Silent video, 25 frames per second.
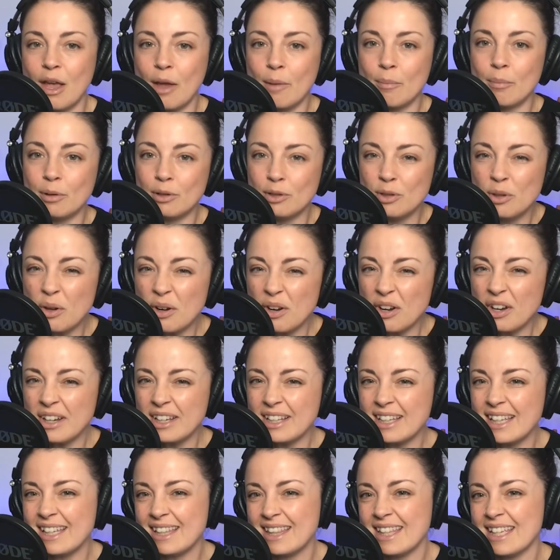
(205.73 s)
But not
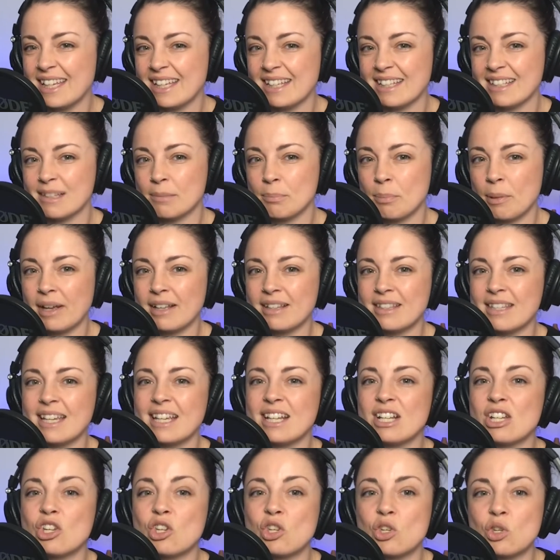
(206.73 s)
only this, but to
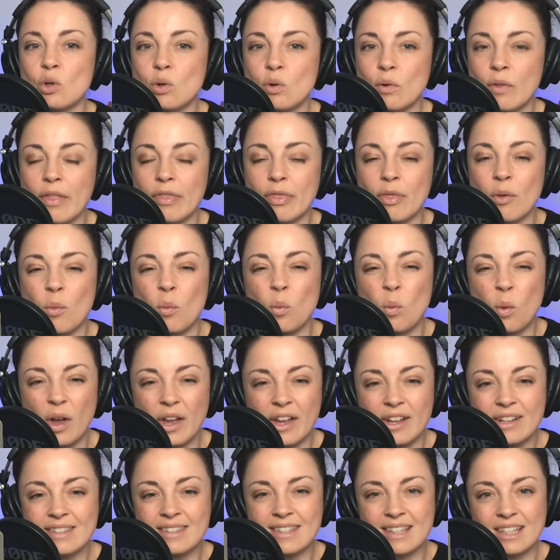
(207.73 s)
ensure that the
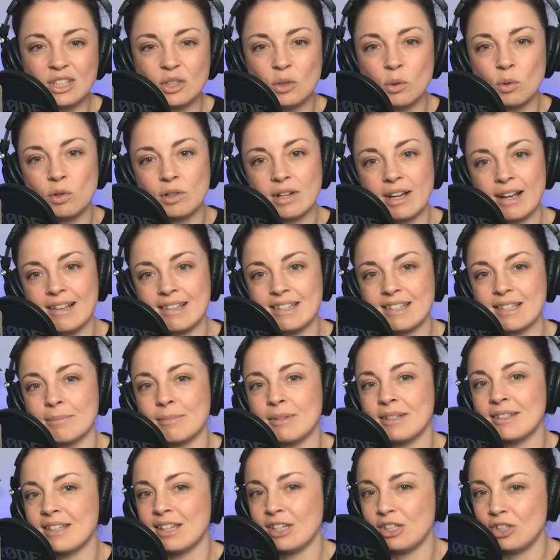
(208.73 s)
words that your
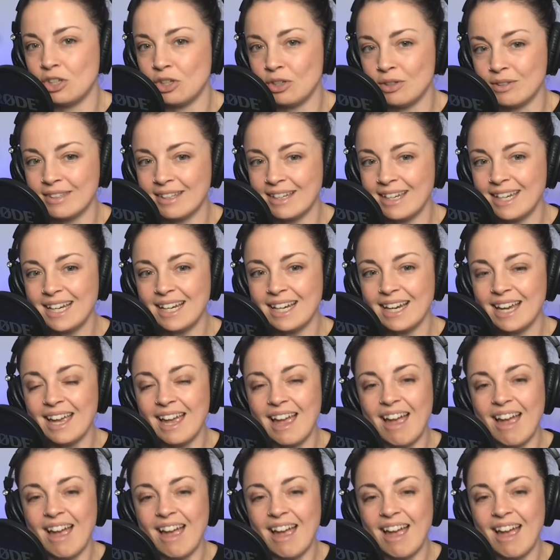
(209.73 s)
customers are using